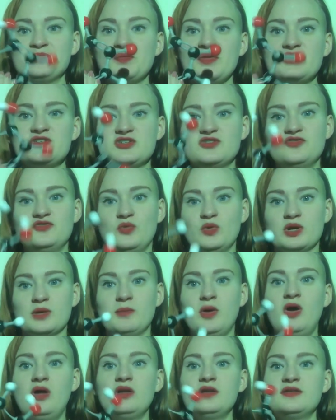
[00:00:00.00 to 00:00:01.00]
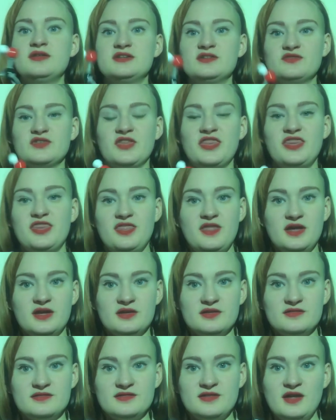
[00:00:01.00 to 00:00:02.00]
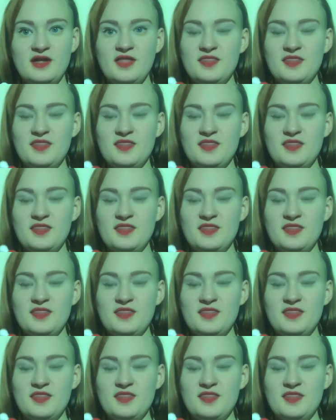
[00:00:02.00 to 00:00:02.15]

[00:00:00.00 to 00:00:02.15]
to form all the different things